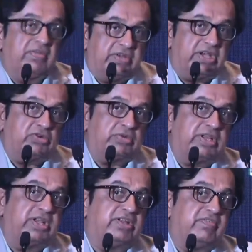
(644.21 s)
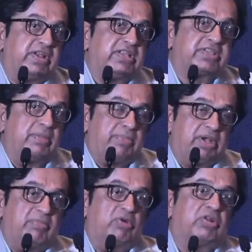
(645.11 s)
We need to create awareness campaign
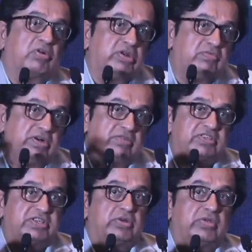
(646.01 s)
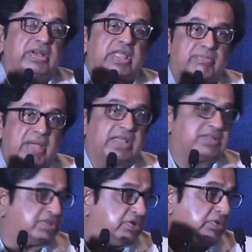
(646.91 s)
about the good work which you are doing, like banks,